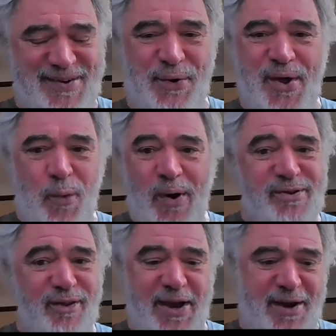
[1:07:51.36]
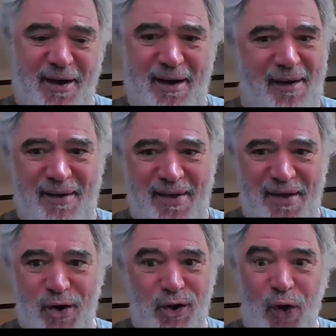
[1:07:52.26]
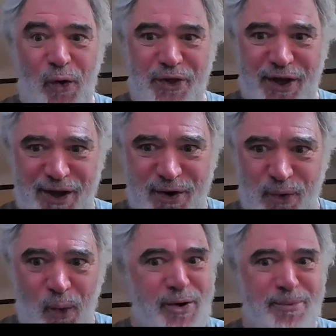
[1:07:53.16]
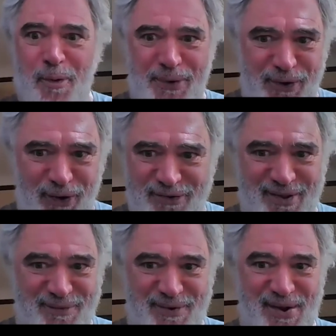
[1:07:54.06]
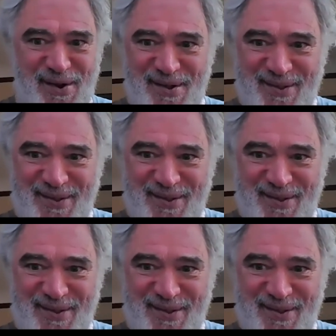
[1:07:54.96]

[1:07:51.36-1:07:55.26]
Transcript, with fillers: you know, it wasn't like uh, clothing or automobiles. I mean,